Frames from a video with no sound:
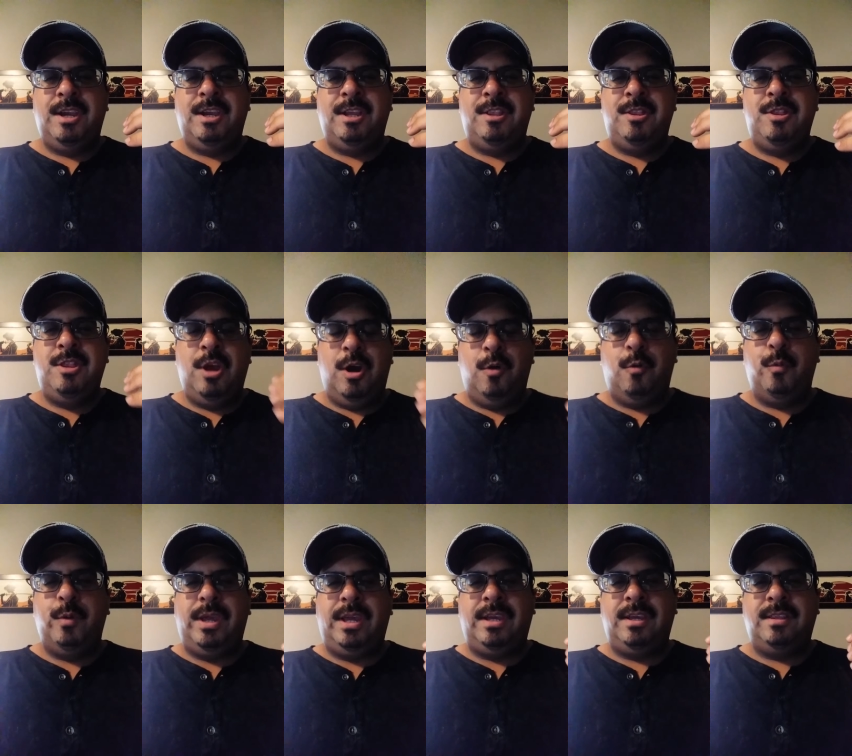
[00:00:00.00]

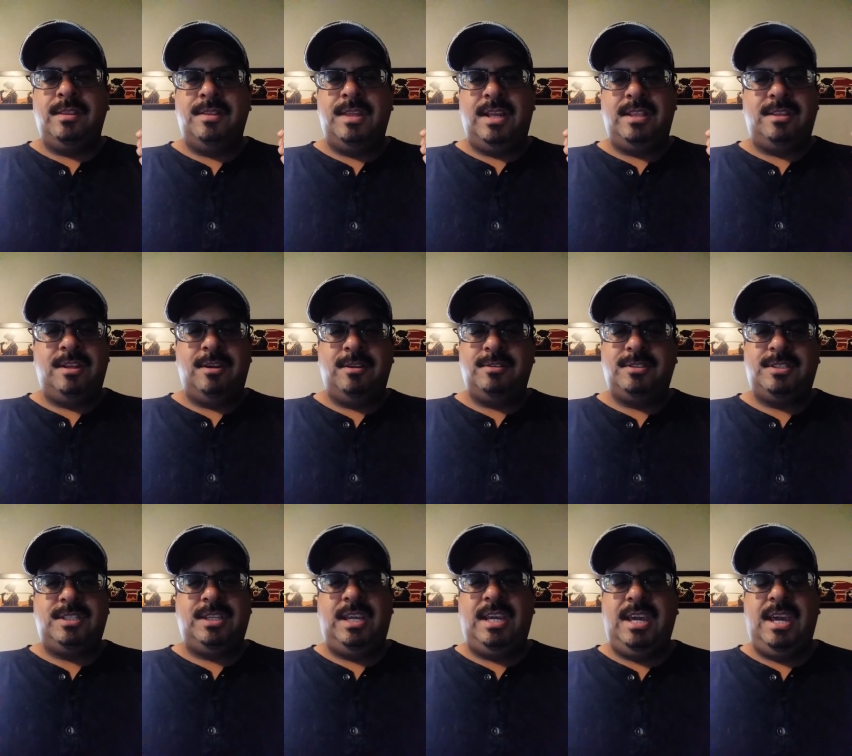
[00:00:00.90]
knowing that
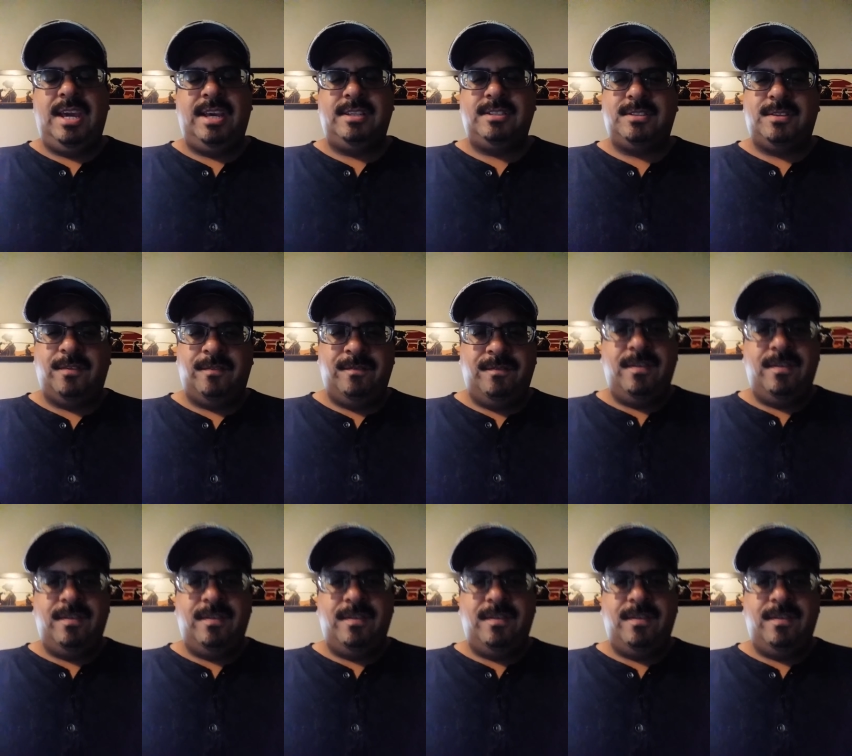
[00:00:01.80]
he has